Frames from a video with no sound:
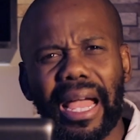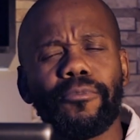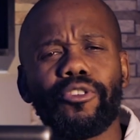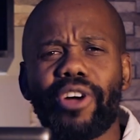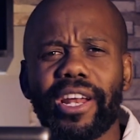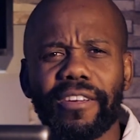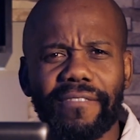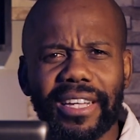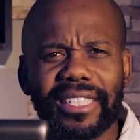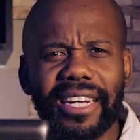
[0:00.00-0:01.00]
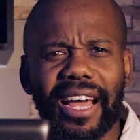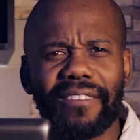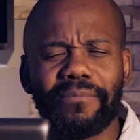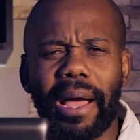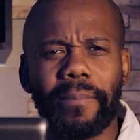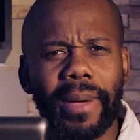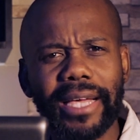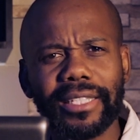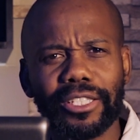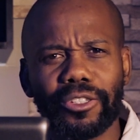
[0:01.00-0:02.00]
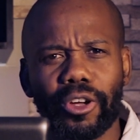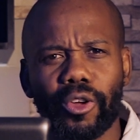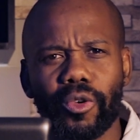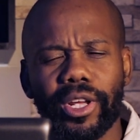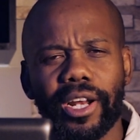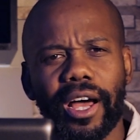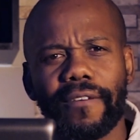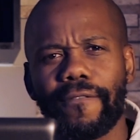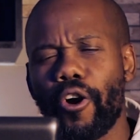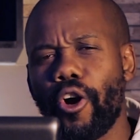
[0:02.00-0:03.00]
I'm not running fast enough. My pace is not good enough.